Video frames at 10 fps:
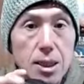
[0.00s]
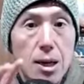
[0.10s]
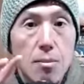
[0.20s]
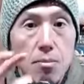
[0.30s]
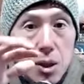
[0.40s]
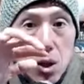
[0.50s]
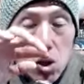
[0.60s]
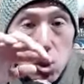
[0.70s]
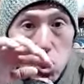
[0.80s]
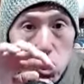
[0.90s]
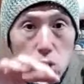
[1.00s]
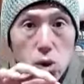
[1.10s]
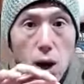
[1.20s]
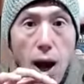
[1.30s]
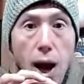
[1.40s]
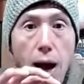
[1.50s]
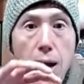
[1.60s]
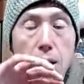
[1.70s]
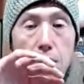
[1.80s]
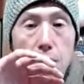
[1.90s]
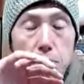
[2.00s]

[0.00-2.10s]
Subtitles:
It's because you are